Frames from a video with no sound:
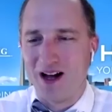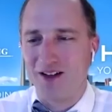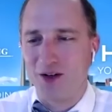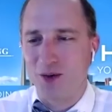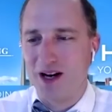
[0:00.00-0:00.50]

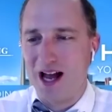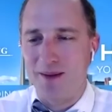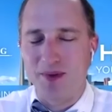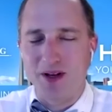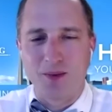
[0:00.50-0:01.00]
don't know what
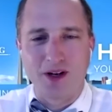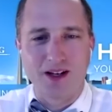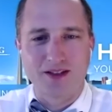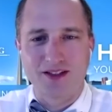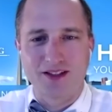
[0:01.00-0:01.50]
happened. We
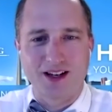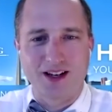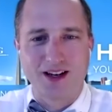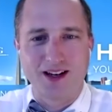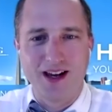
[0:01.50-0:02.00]
just
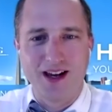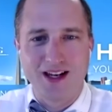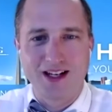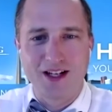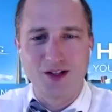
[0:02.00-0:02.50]

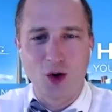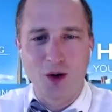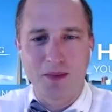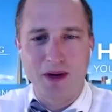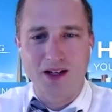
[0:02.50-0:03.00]
kids going back